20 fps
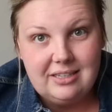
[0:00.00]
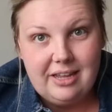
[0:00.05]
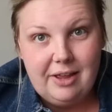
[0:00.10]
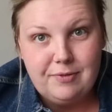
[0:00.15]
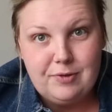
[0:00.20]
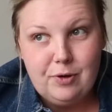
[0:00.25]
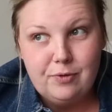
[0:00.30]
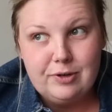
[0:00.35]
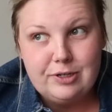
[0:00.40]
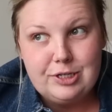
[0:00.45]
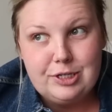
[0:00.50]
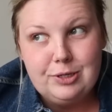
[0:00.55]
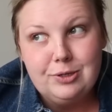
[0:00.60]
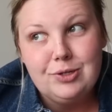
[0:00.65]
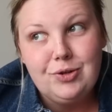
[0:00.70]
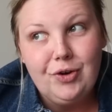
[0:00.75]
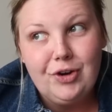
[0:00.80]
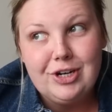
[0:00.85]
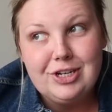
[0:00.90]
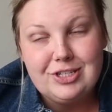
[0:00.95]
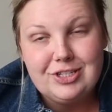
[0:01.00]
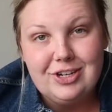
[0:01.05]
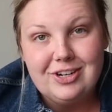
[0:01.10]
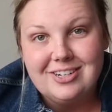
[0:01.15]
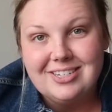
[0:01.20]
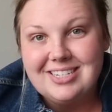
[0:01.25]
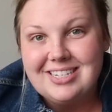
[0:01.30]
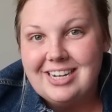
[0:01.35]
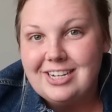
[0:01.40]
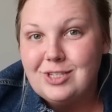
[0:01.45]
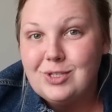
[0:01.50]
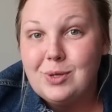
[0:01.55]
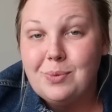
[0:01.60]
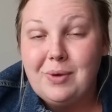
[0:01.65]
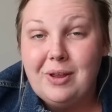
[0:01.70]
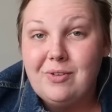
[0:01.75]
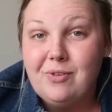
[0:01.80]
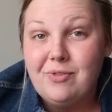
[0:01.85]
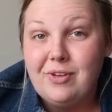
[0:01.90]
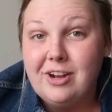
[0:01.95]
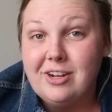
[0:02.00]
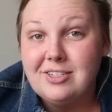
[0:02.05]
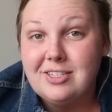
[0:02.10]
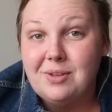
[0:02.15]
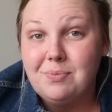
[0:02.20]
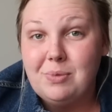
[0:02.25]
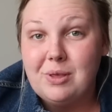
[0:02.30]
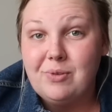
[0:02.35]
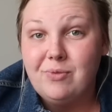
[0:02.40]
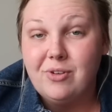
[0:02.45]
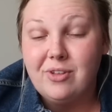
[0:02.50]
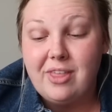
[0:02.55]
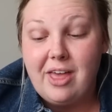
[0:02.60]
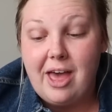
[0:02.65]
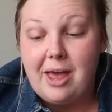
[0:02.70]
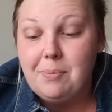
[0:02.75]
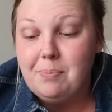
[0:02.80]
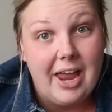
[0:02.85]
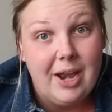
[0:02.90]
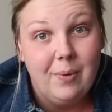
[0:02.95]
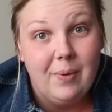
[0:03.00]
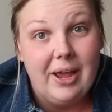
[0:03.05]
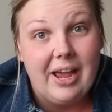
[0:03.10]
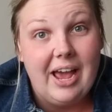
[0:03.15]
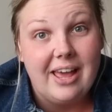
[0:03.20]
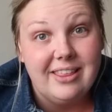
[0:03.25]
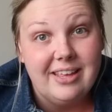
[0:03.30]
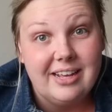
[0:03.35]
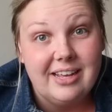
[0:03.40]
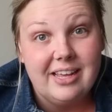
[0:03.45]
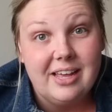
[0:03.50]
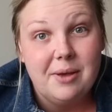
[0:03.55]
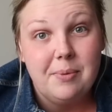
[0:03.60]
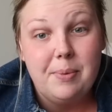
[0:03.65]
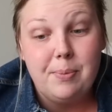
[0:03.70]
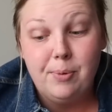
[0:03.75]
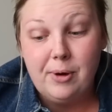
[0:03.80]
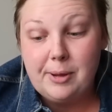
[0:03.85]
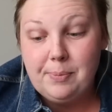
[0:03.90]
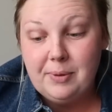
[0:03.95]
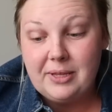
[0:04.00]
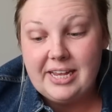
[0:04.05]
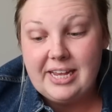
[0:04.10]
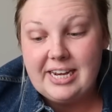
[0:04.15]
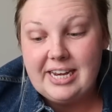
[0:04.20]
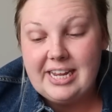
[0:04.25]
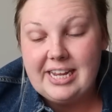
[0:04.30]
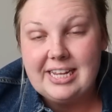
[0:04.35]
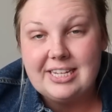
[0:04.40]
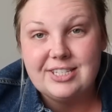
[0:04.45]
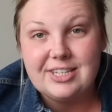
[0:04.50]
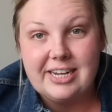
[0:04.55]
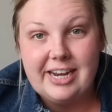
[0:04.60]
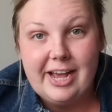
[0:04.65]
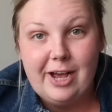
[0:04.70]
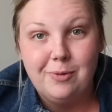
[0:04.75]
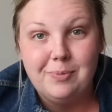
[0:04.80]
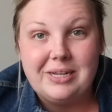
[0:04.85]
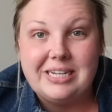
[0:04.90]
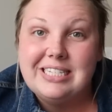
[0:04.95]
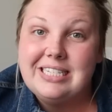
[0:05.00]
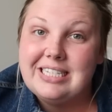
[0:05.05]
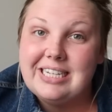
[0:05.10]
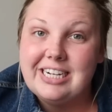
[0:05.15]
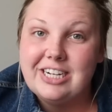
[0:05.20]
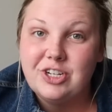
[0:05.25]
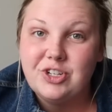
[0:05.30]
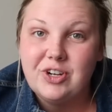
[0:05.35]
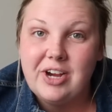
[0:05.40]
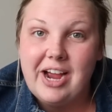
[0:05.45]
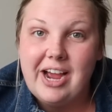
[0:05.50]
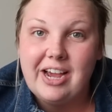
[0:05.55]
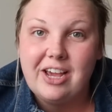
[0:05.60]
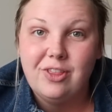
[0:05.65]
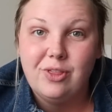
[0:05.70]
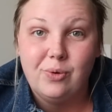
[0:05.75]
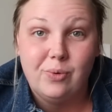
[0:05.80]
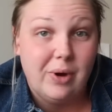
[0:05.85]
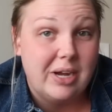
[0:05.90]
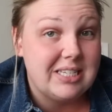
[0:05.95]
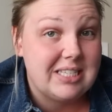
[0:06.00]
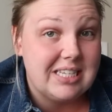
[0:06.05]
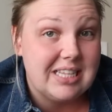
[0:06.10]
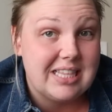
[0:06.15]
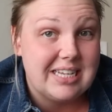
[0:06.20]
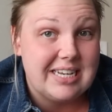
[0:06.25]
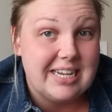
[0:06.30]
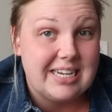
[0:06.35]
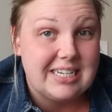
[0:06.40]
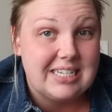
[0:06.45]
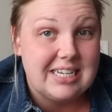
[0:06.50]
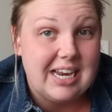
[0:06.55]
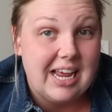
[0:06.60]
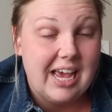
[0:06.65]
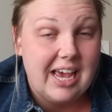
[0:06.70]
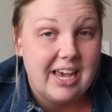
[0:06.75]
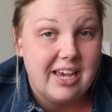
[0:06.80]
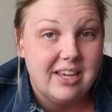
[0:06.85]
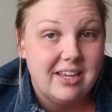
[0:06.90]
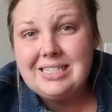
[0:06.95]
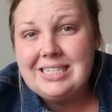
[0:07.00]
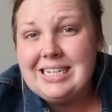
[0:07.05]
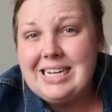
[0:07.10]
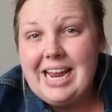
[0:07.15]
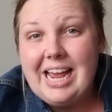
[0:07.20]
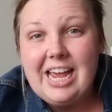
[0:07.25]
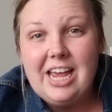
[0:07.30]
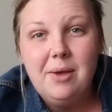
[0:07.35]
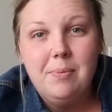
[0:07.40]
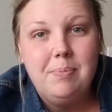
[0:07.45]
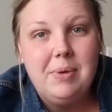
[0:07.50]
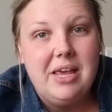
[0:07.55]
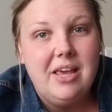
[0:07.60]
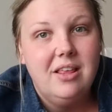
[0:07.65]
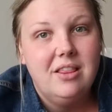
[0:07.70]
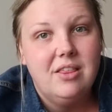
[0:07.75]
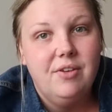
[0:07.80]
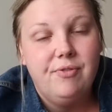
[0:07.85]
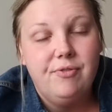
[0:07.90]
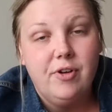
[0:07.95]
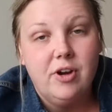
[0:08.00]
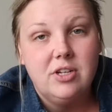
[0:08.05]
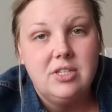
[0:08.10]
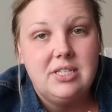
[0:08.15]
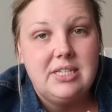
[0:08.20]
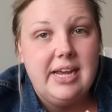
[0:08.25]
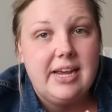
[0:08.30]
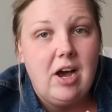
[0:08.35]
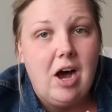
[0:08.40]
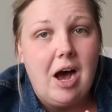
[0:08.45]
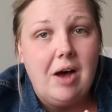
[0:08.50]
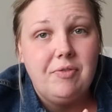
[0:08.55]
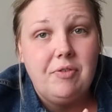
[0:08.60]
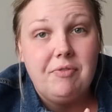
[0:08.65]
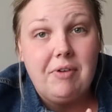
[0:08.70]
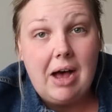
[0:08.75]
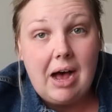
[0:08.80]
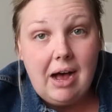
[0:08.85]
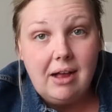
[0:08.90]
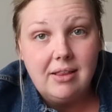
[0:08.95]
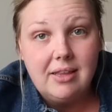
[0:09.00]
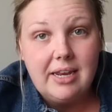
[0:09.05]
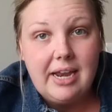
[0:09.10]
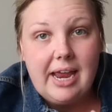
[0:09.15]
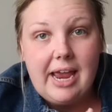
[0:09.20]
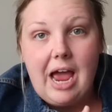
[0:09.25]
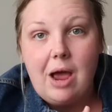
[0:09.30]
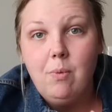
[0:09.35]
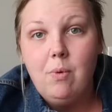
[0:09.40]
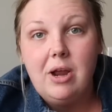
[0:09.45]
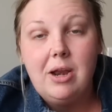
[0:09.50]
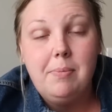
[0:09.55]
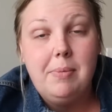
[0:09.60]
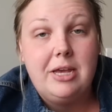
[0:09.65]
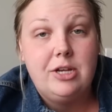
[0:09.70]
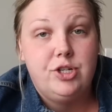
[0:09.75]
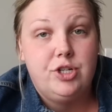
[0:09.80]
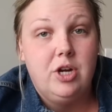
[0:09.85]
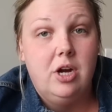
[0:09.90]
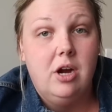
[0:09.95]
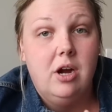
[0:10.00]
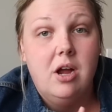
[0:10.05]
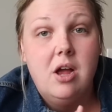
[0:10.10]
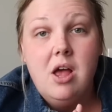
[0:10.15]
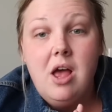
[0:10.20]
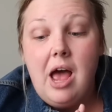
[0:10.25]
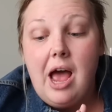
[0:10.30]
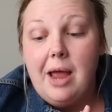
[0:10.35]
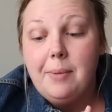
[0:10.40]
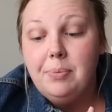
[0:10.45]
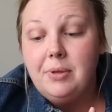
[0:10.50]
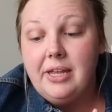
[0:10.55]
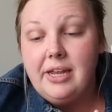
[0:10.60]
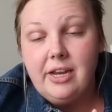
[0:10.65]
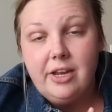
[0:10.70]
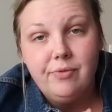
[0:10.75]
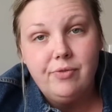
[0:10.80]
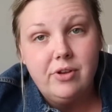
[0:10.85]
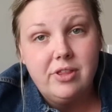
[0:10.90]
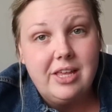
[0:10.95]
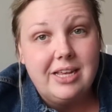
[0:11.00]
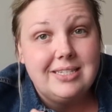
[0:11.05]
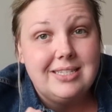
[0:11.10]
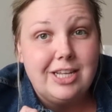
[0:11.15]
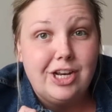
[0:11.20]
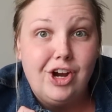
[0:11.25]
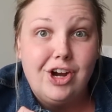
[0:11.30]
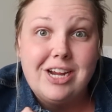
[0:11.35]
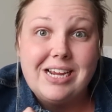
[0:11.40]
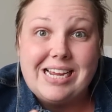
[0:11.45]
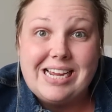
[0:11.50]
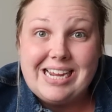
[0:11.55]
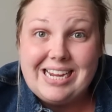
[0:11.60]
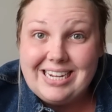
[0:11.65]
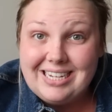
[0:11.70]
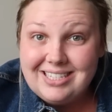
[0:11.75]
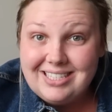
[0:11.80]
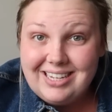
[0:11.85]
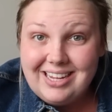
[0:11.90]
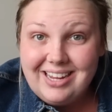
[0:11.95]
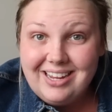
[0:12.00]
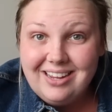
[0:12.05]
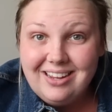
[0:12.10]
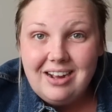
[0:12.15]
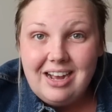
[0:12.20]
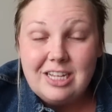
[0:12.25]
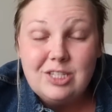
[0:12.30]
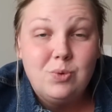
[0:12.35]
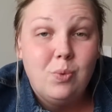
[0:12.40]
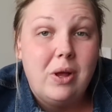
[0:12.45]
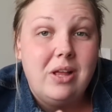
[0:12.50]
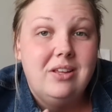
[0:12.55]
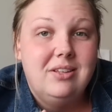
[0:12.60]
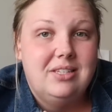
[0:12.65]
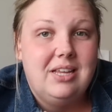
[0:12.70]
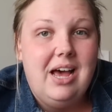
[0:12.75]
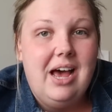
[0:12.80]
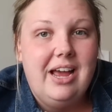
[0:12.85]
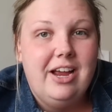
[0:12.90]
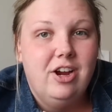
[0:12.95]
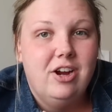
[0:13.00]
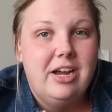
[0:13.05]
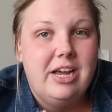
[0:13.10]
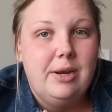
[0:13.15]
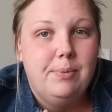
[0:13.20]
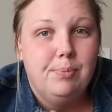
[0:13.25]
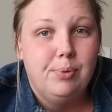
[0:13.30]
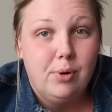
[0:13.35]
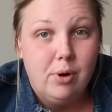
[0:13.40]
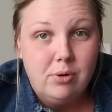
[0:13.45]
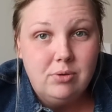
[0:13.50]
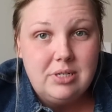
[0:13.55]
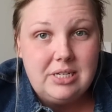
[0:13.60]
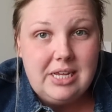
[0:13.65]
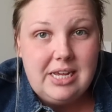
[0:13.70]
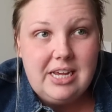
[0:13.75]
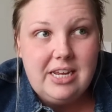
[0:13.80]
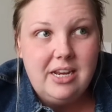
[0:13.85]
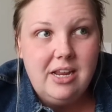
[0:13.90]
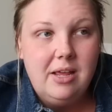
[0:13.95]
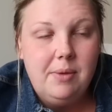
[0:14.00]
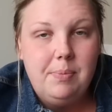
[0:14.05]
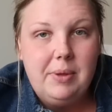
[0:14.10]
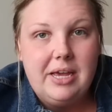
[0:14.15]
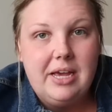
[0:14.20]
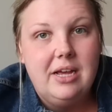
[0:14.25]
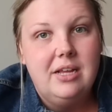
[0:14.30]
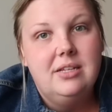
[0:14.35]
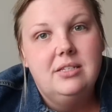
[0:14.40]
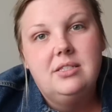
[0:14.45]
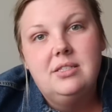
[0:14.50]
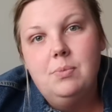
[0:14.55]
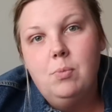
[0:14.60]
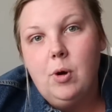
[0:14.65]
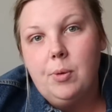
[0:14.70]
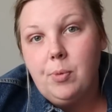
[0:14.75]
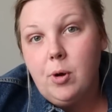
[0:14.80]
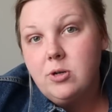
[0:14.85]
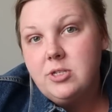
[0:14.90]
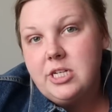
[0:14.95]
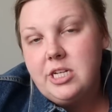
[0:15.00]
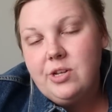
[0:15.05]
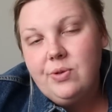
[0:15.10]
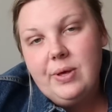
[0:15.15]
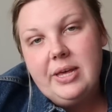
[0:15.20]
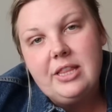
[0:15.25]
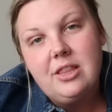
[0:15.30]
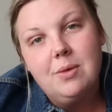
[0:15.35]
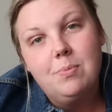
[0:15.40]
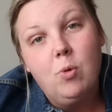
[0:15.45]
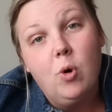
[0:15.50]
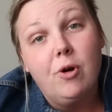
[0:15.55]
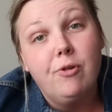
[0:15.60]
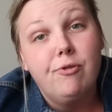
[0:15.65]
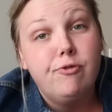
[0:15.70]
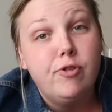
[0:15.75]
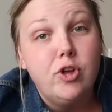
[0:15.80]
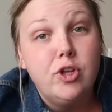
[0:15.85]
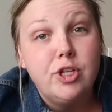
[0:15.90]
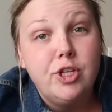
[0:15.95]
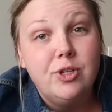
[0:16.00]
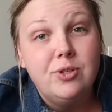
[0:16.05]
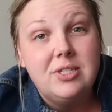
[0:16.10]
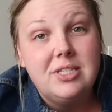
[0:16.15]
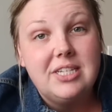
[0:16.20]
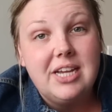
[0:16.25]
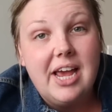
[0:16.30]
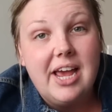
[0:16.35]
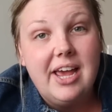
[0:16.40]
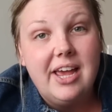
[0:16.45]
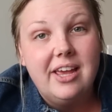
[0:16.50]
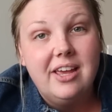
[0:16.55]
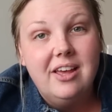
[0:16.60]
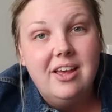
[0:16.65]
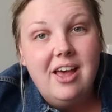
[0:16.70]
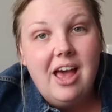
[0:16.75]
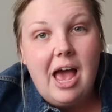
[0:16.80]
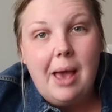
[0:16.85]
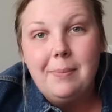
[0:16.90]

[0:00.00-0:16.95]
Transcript: left over to use for dessert tonight, so I'm gonna have to figure out something for that. Anyway, I think pre-planning is gonna help me stay on track the rest of the day today. Today being the first day off of a holiday, I wanna make sure I'm planning for things that are easy as well as higher in protein, because the more protein you eat, the more full you stay.